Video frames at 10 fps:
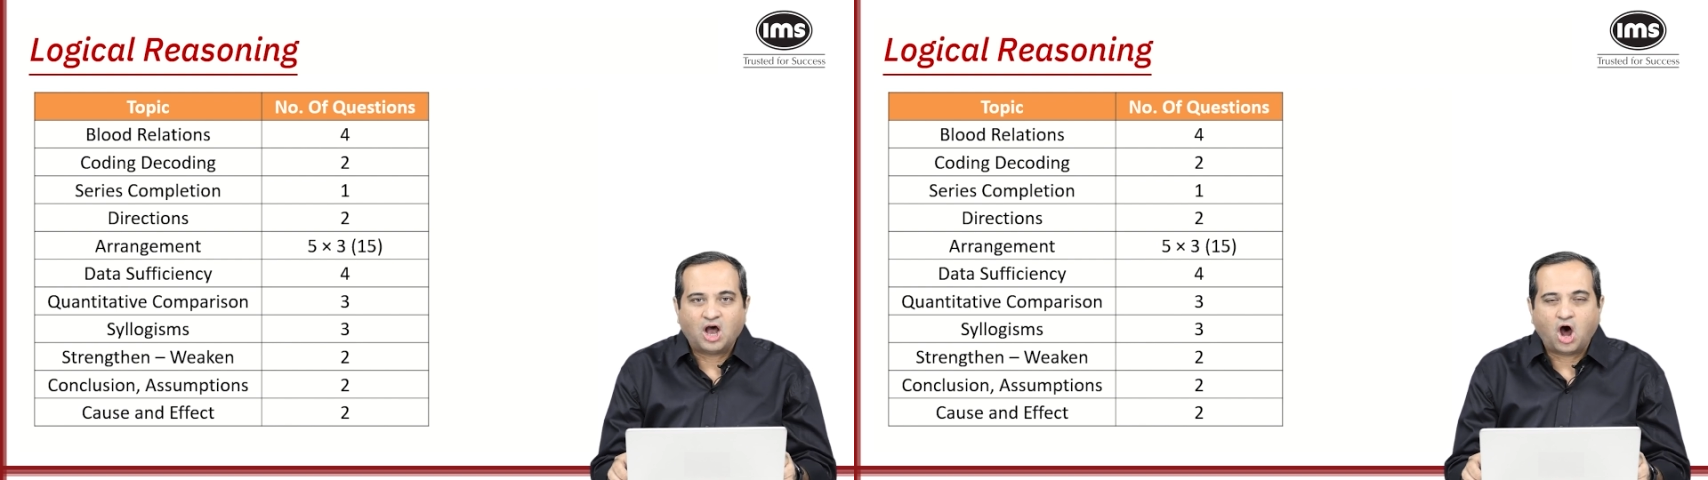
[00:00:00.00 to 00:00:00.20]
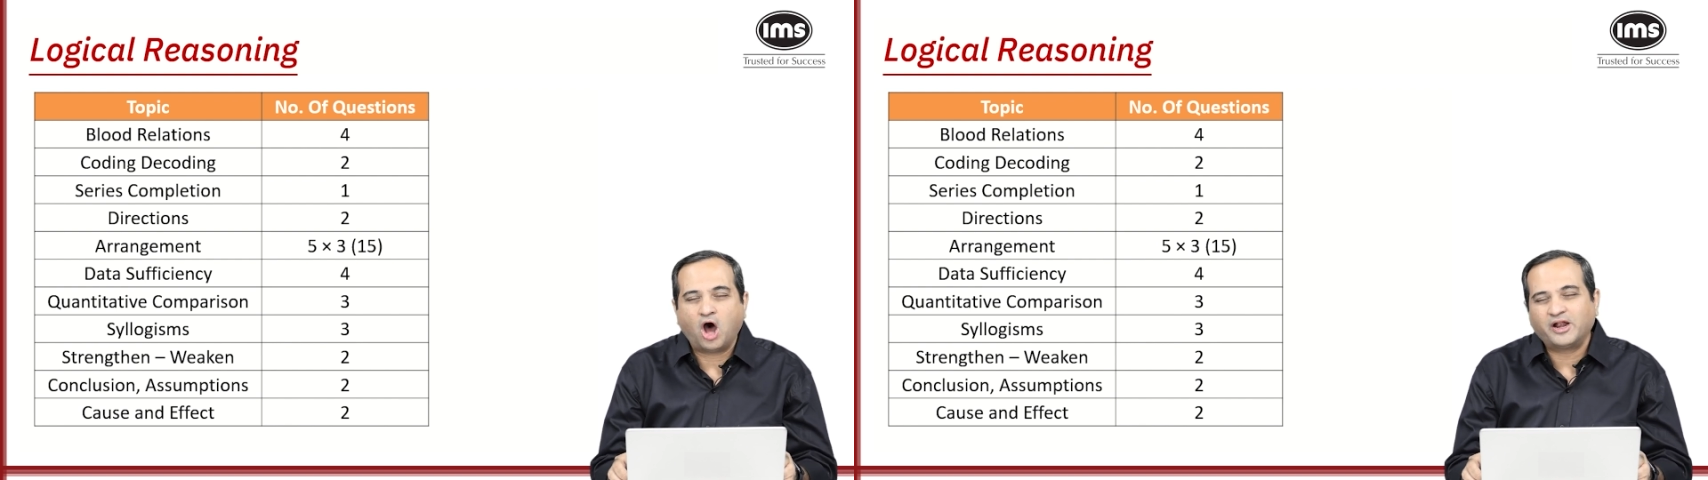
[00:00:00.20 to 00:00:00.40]

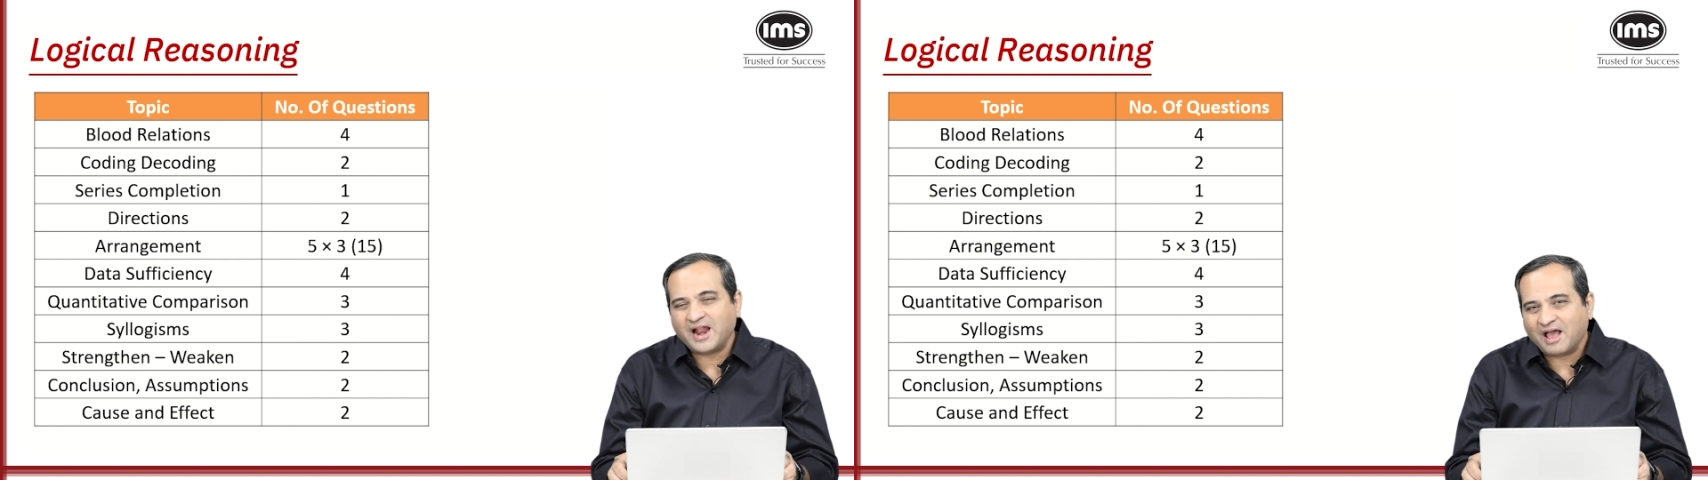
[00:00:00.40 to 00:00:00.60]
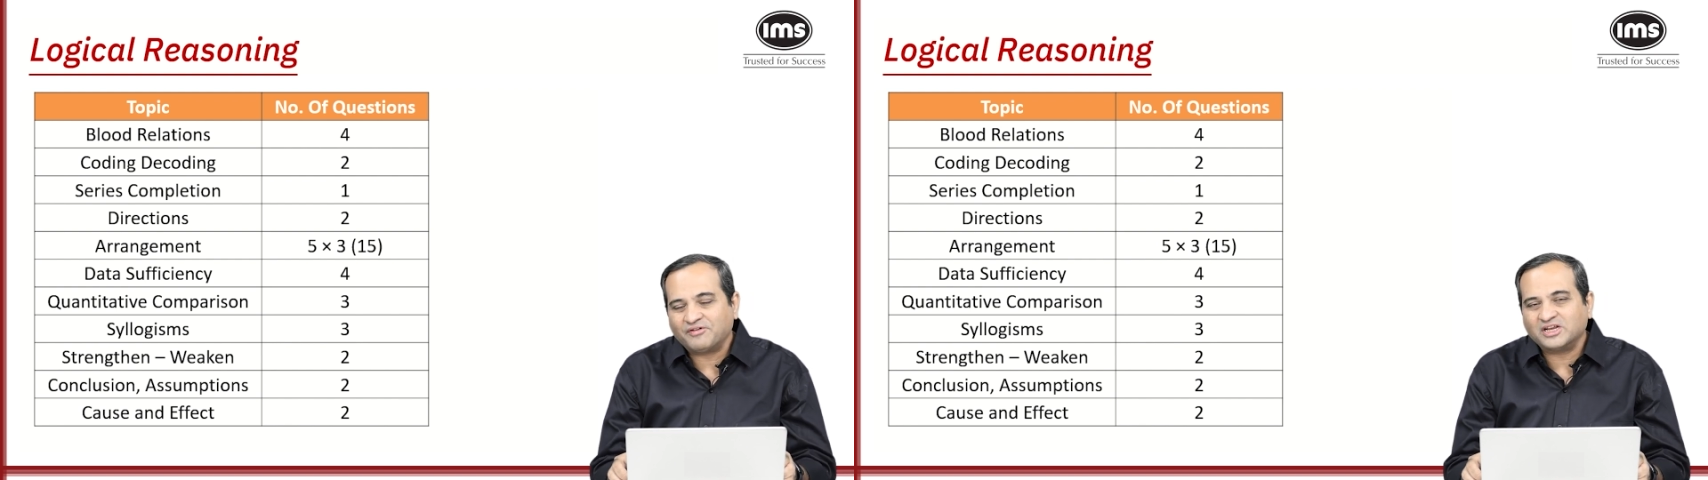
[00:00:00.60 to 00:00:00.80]
On an
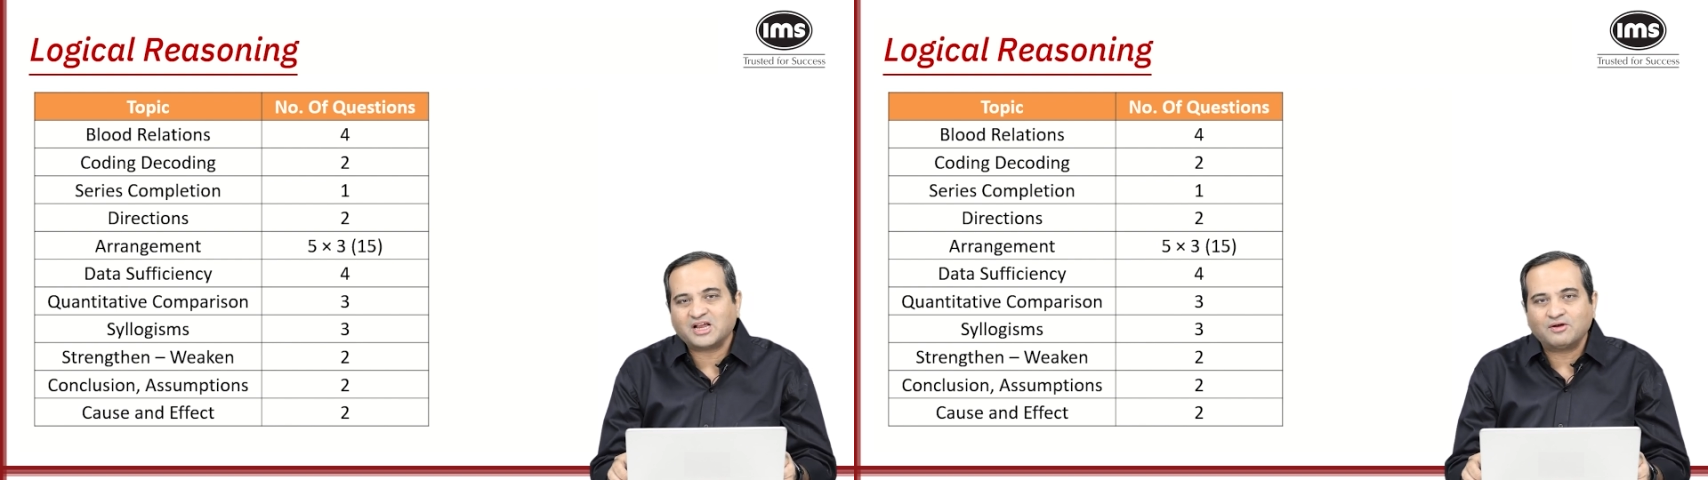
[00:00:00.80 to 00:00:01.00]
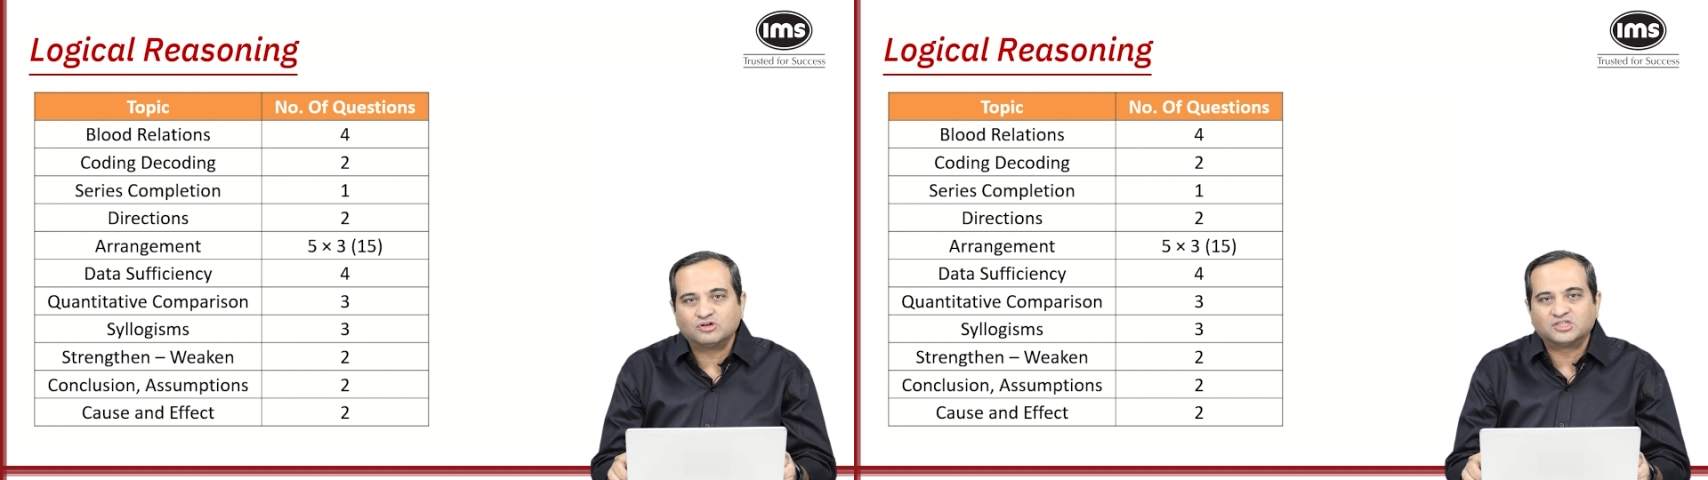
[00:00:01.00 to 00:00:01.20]
average,
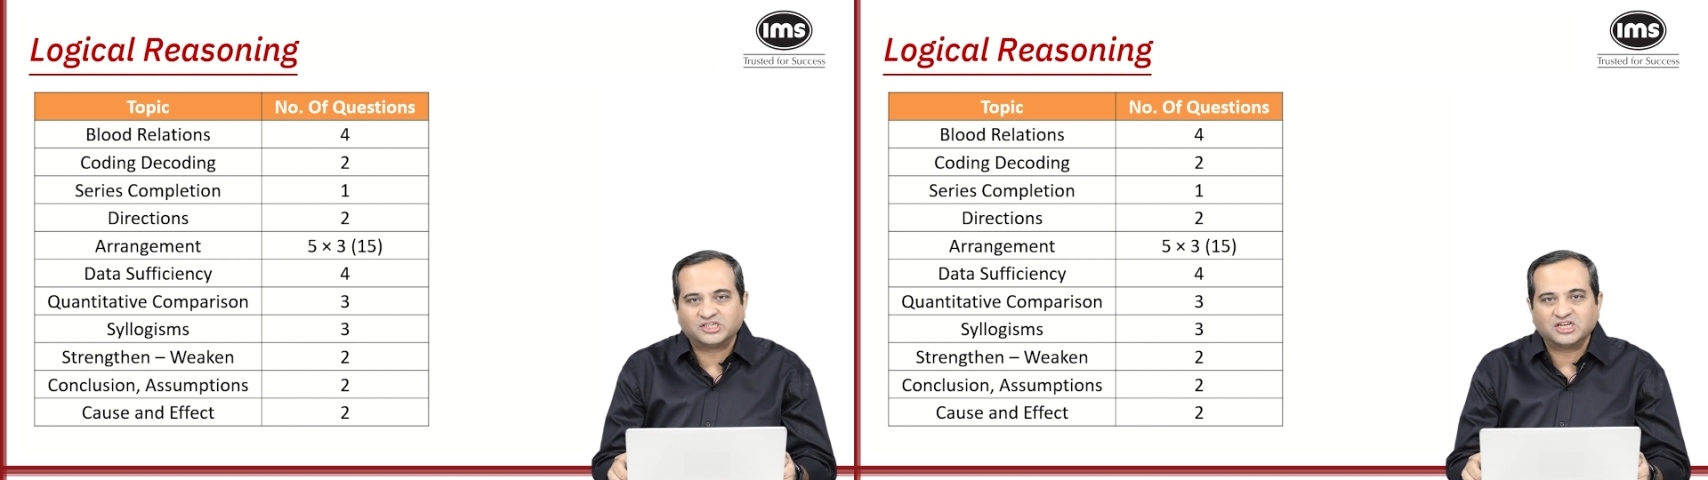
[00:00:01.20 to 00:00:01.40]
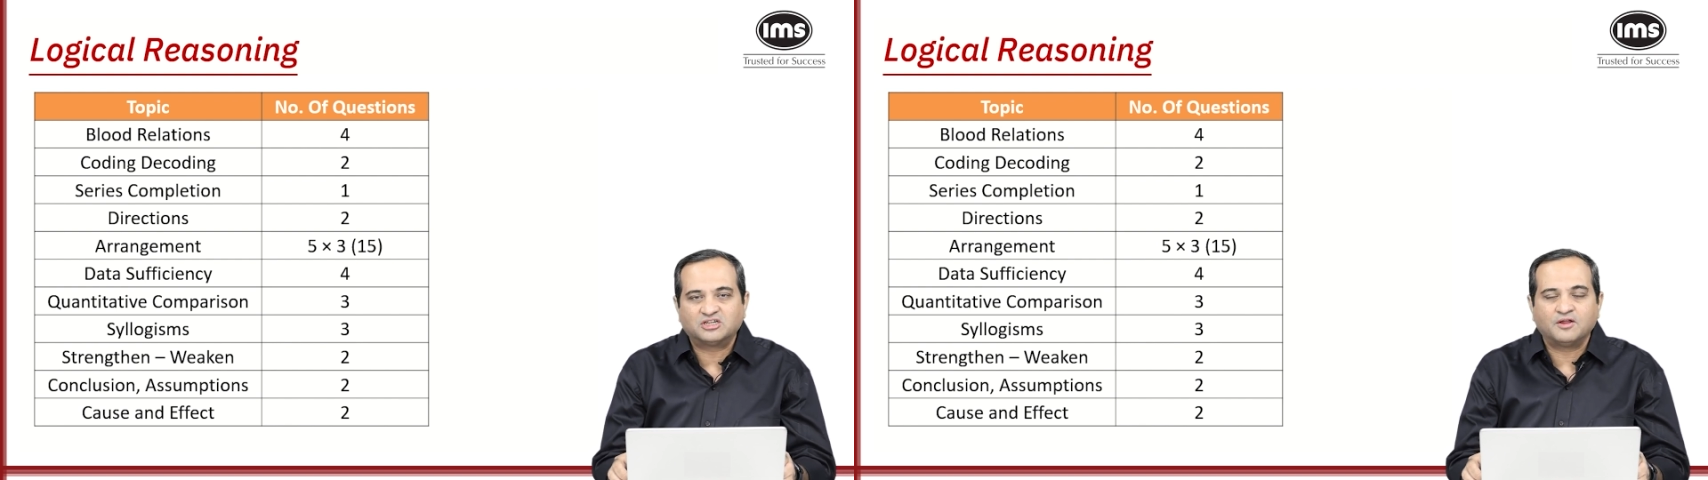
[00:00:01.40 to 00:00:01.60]
I would suggest